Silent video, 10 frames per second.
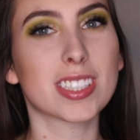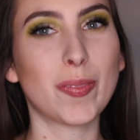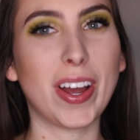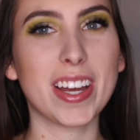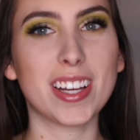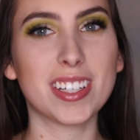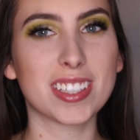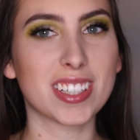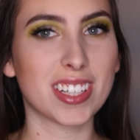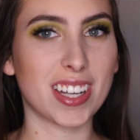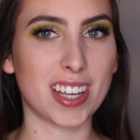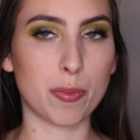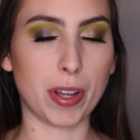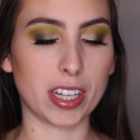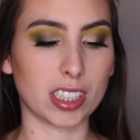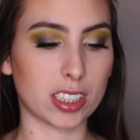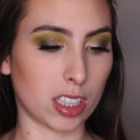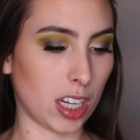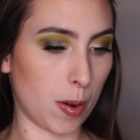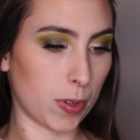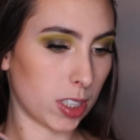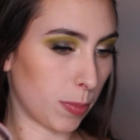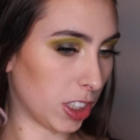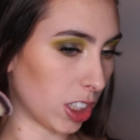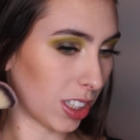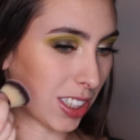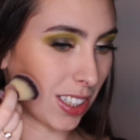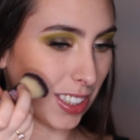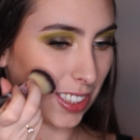smile, and apply these to the apples of my cheeks.